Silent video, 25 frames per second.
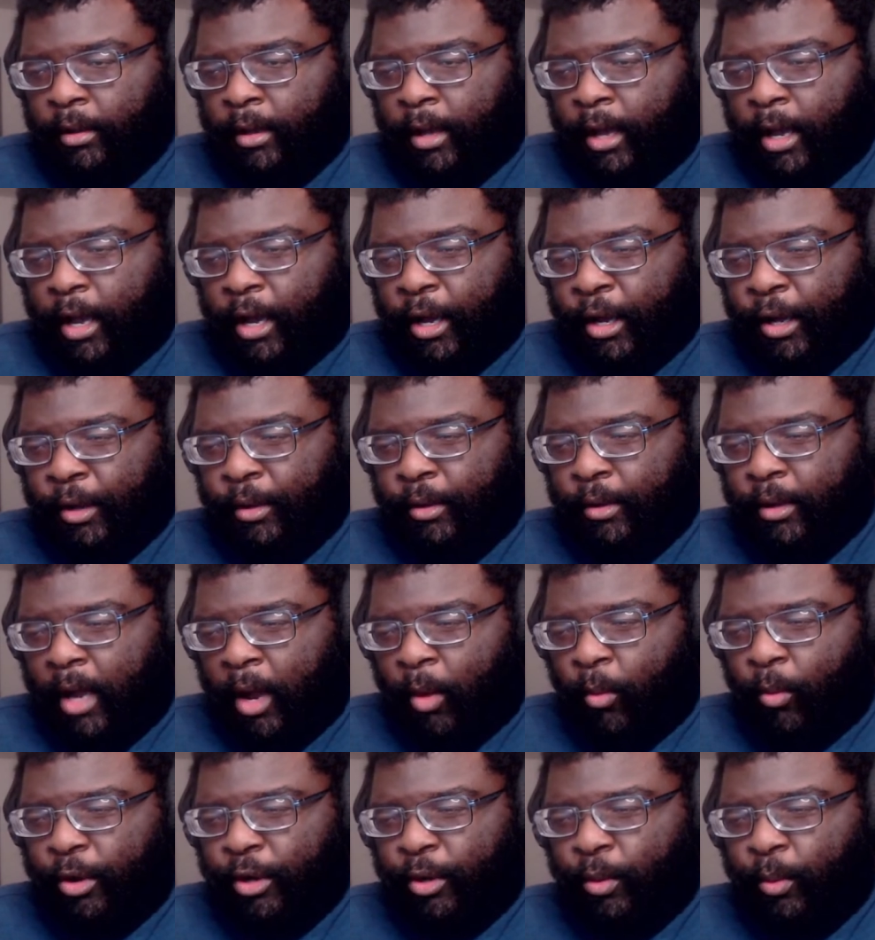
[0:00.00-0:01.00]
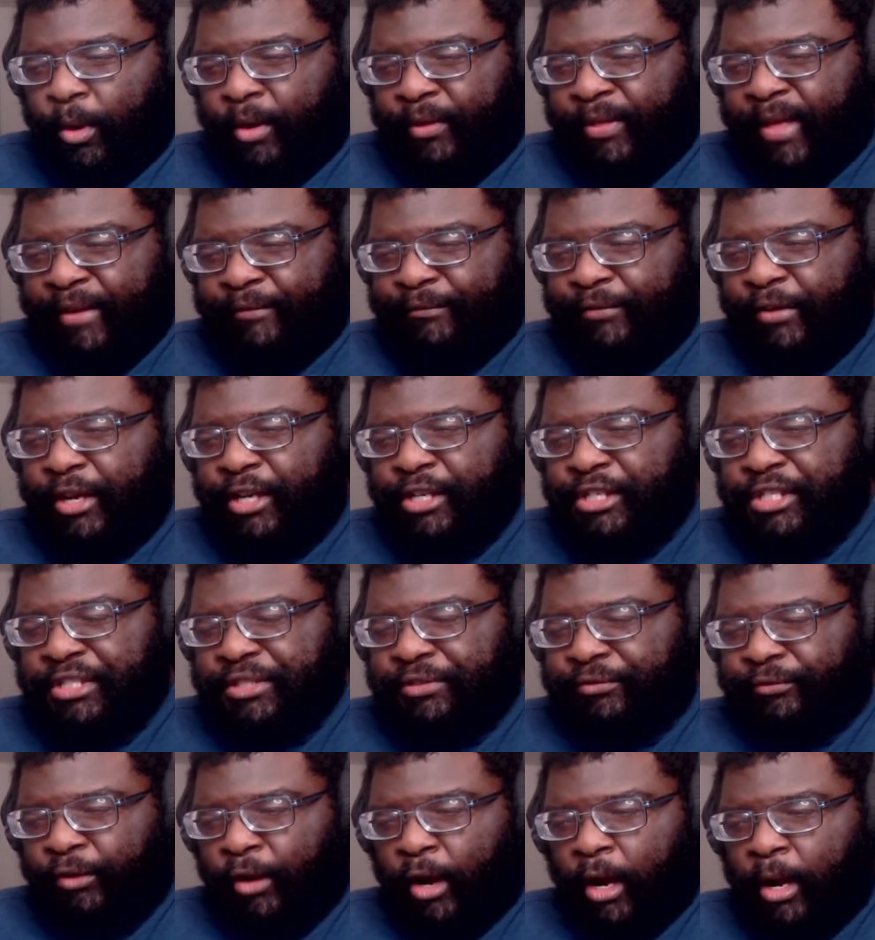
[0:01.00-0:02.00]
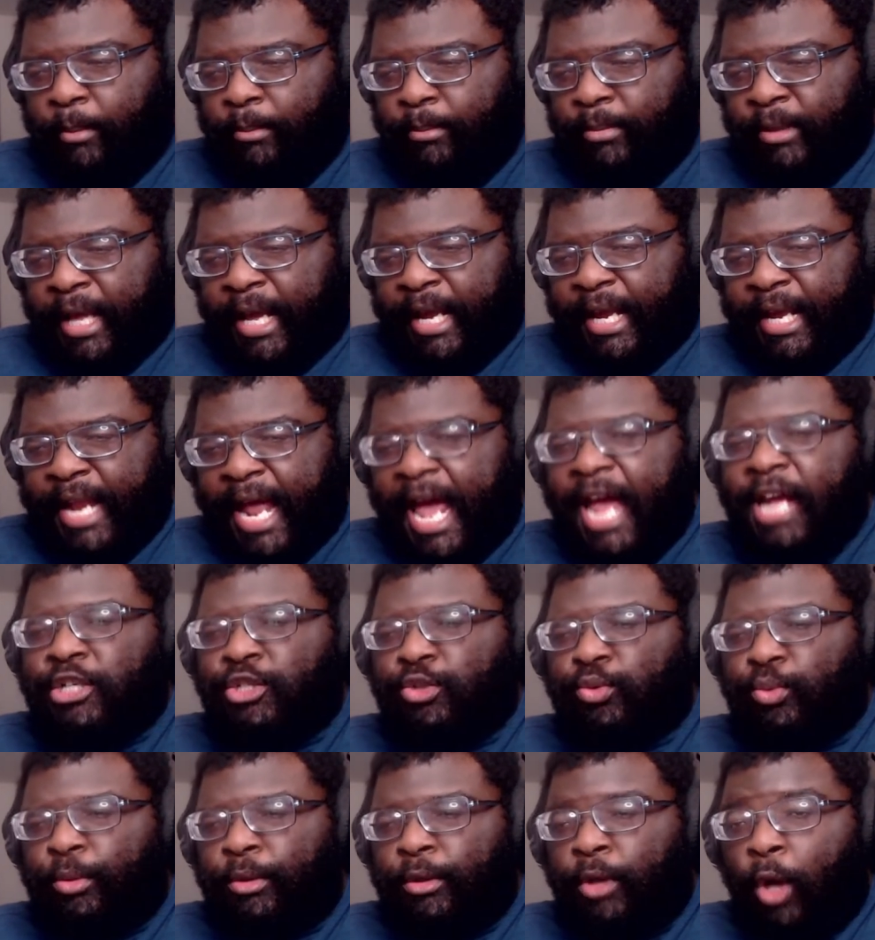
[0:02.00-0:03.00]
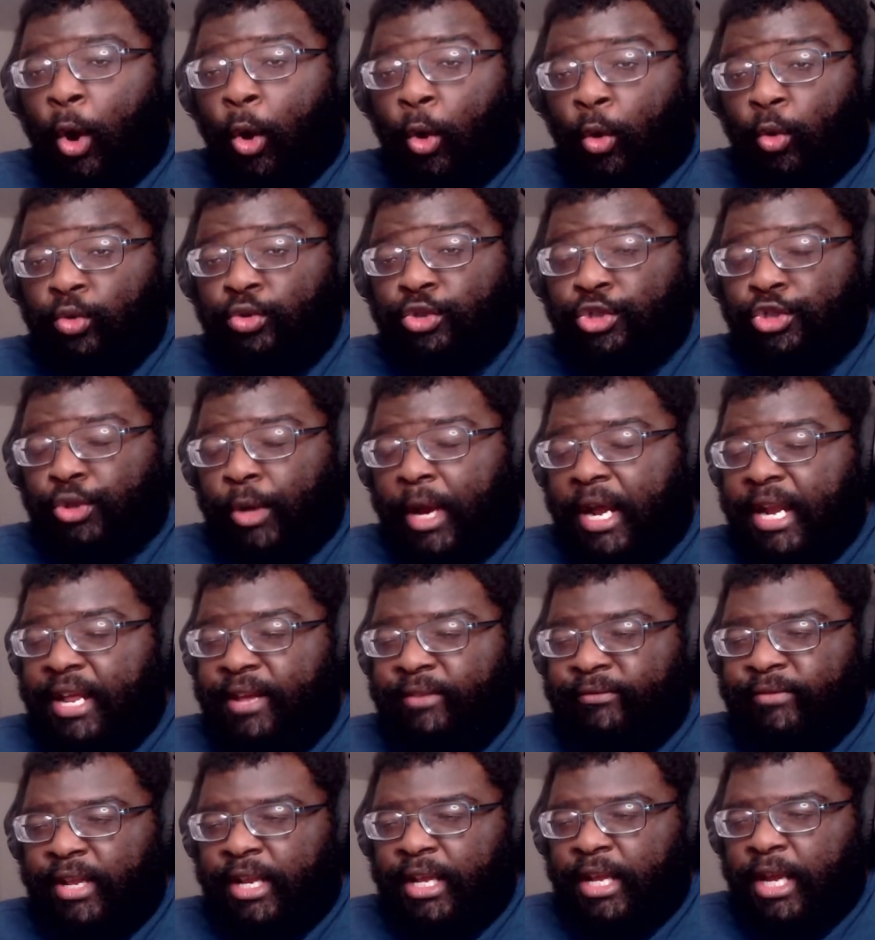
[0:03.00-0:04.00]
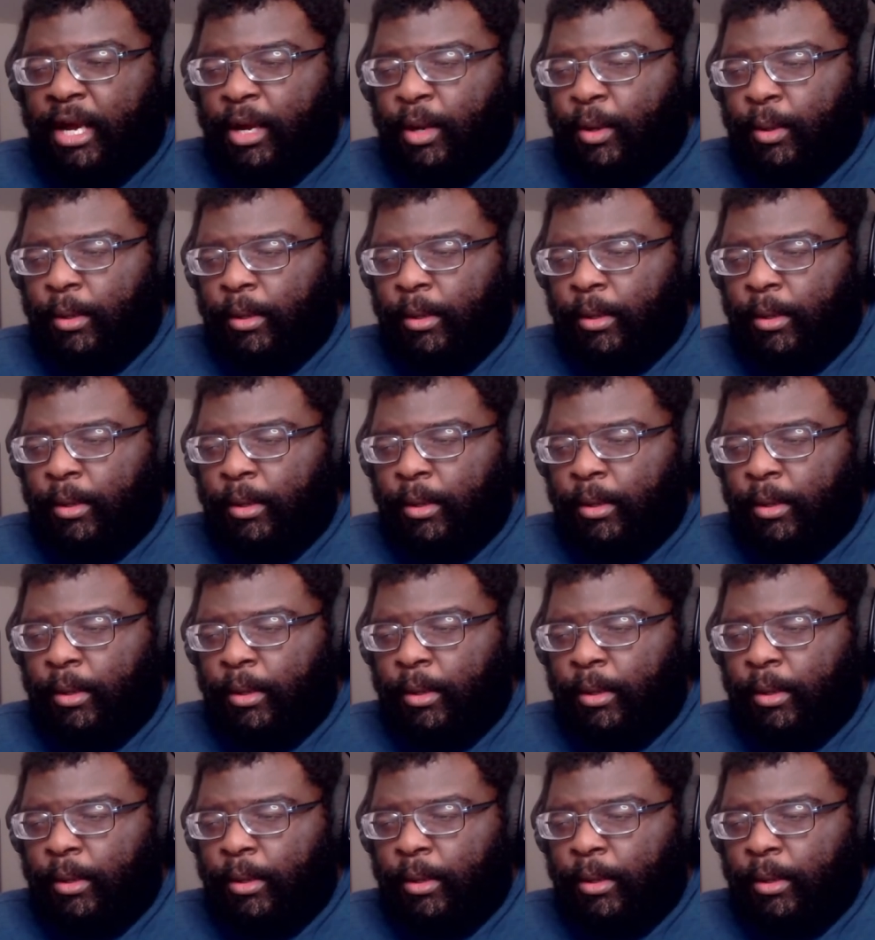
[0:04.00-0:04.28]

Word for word: oh, I wonder where that footage is from. Like an actual old training video?